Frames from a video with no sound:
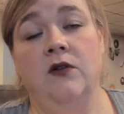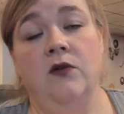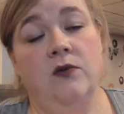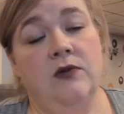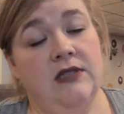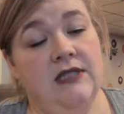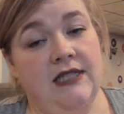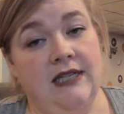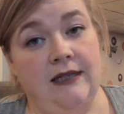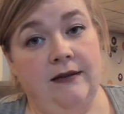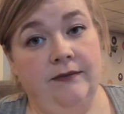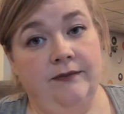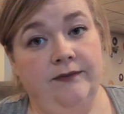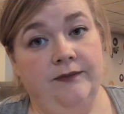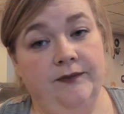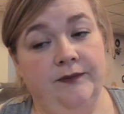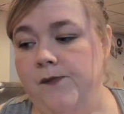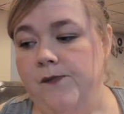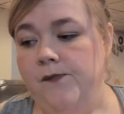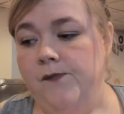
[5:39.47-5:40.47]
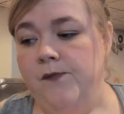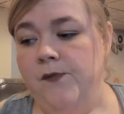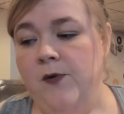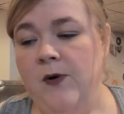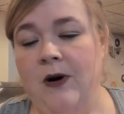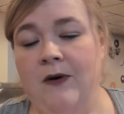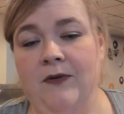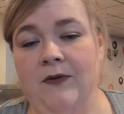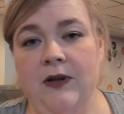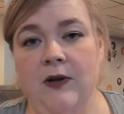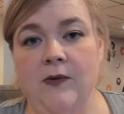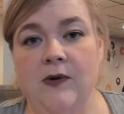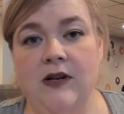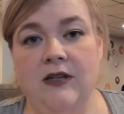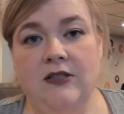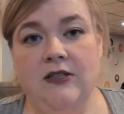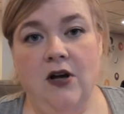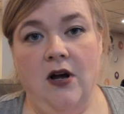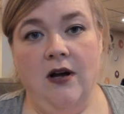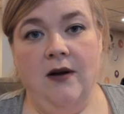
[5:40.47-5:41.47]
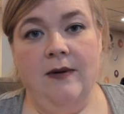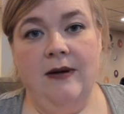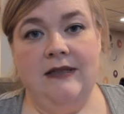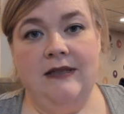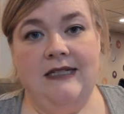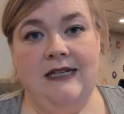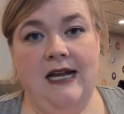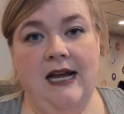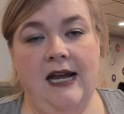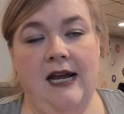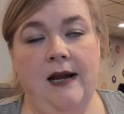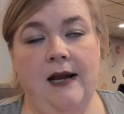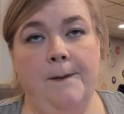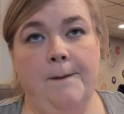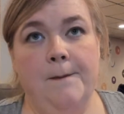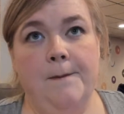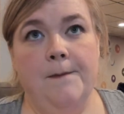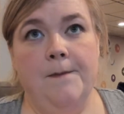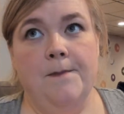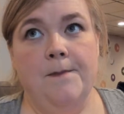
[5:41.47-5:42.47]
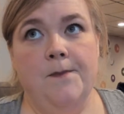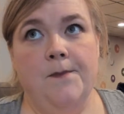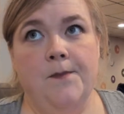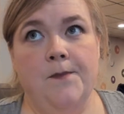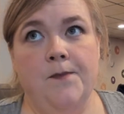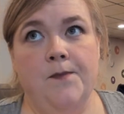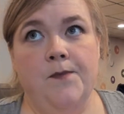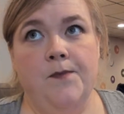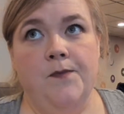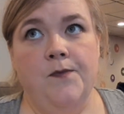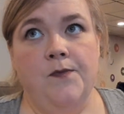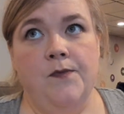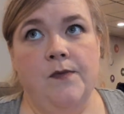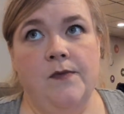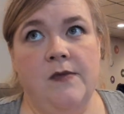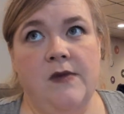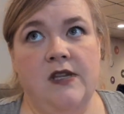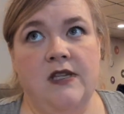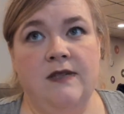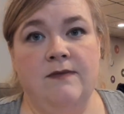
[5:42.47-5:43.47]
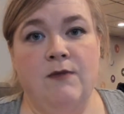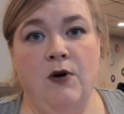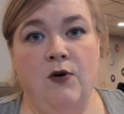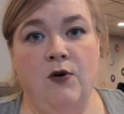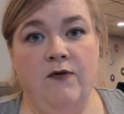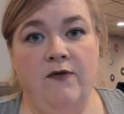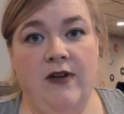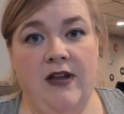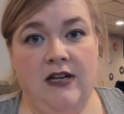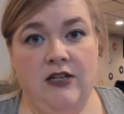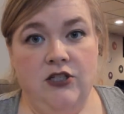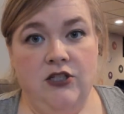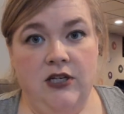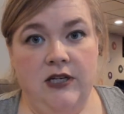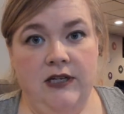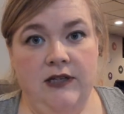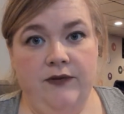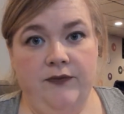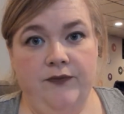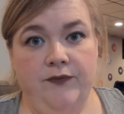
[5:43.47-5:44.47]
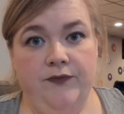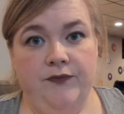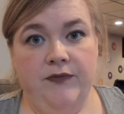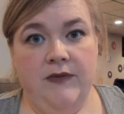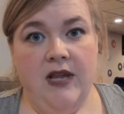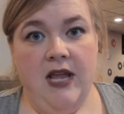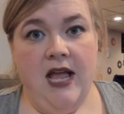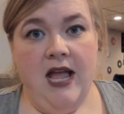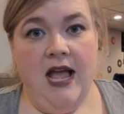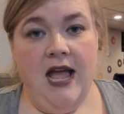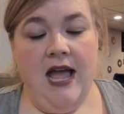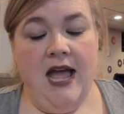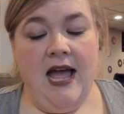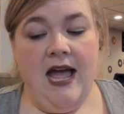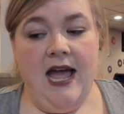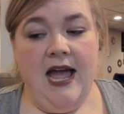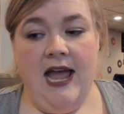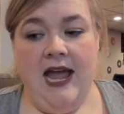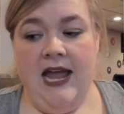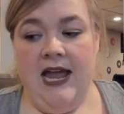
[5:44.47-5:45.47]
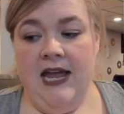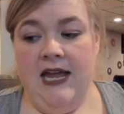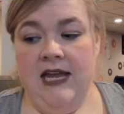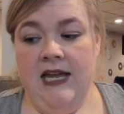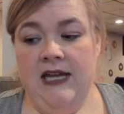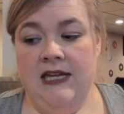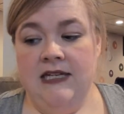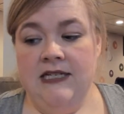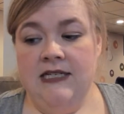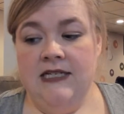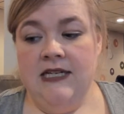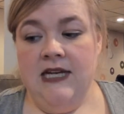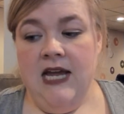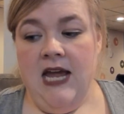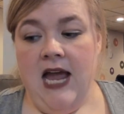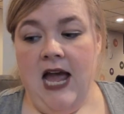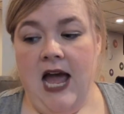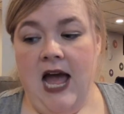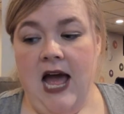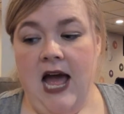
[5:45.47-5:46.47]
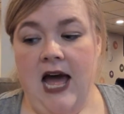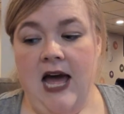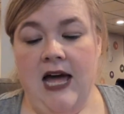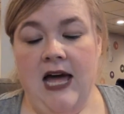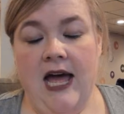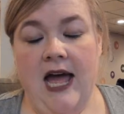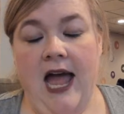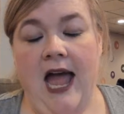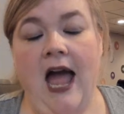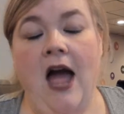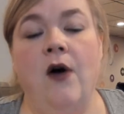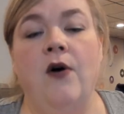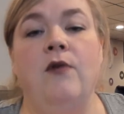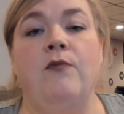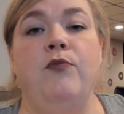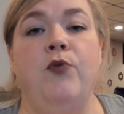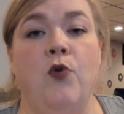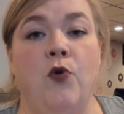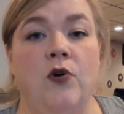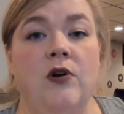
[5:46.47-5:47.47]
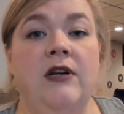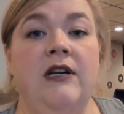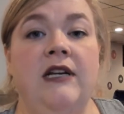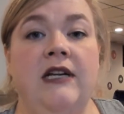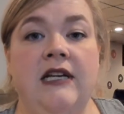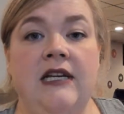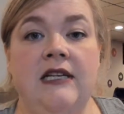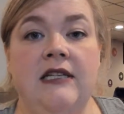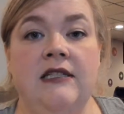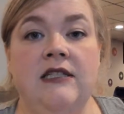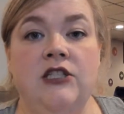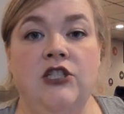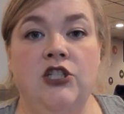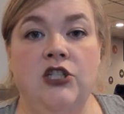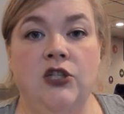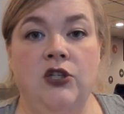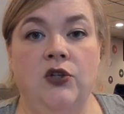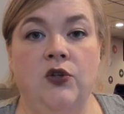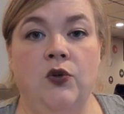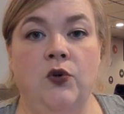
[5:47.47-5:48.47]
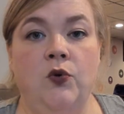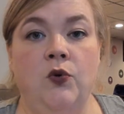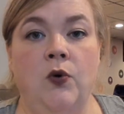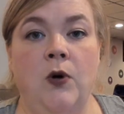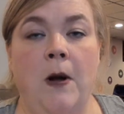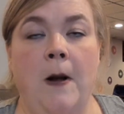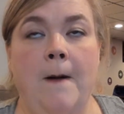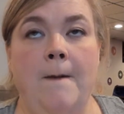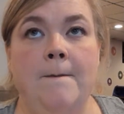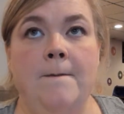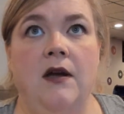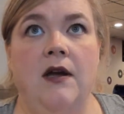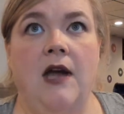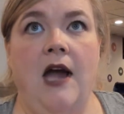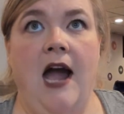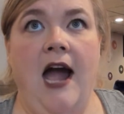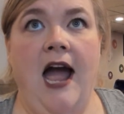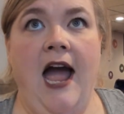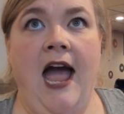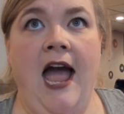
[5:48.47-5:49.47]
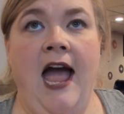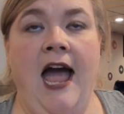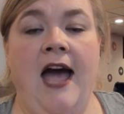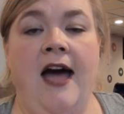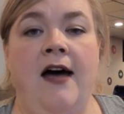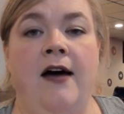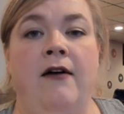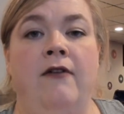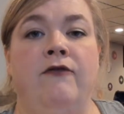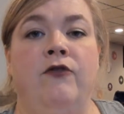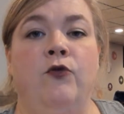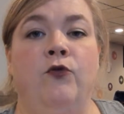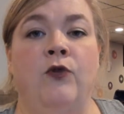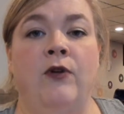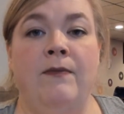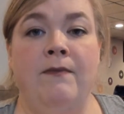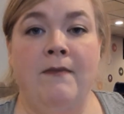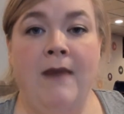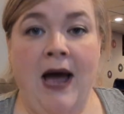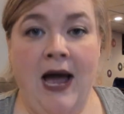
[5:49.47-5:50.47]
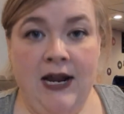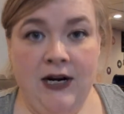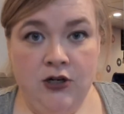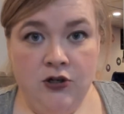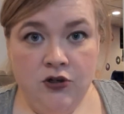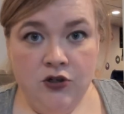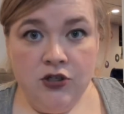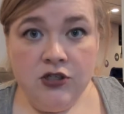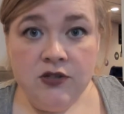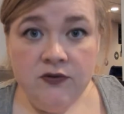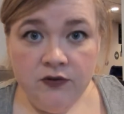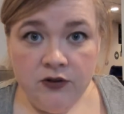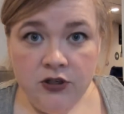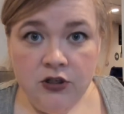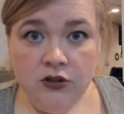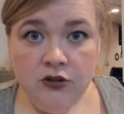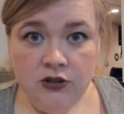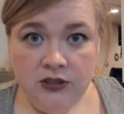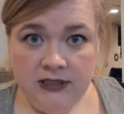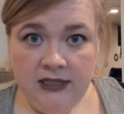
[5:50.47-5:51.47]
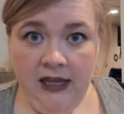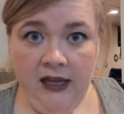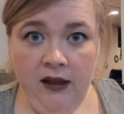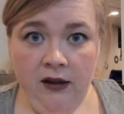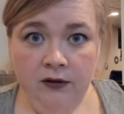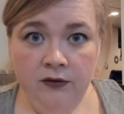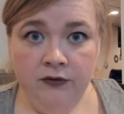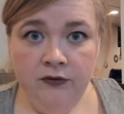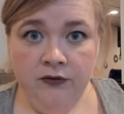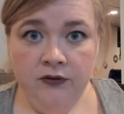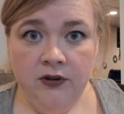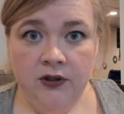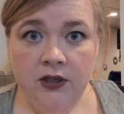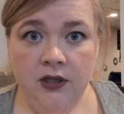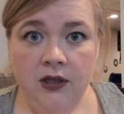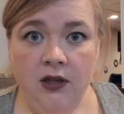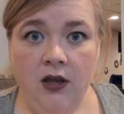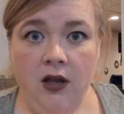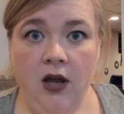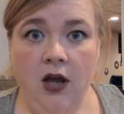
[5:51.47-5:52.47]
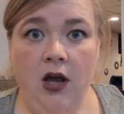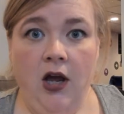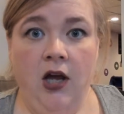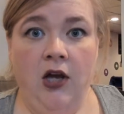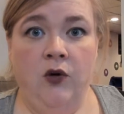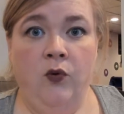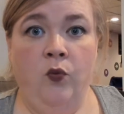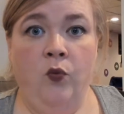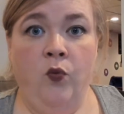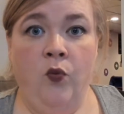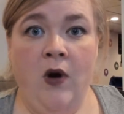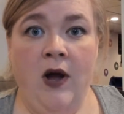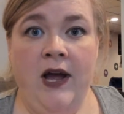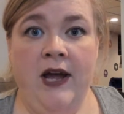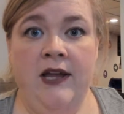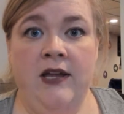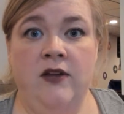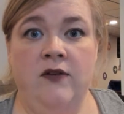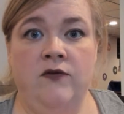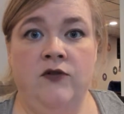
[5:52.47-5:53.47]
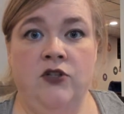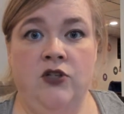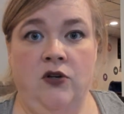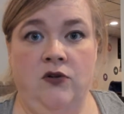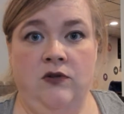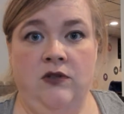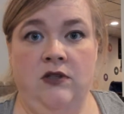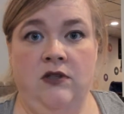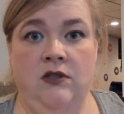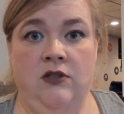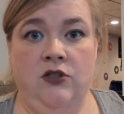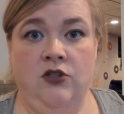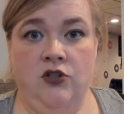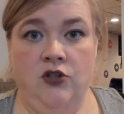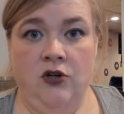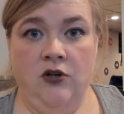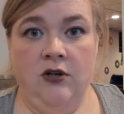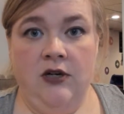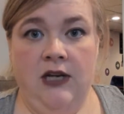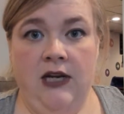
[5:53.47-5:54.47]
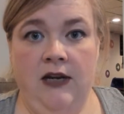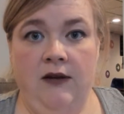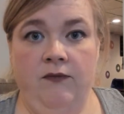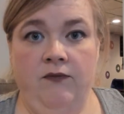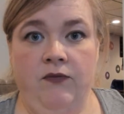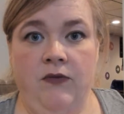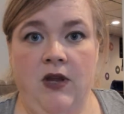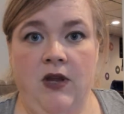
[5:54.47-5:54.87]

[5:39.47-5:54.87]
We'll see. What I really want to talk about today is motivation and how important it is to have reminders for yourself on why you've chosen this journey.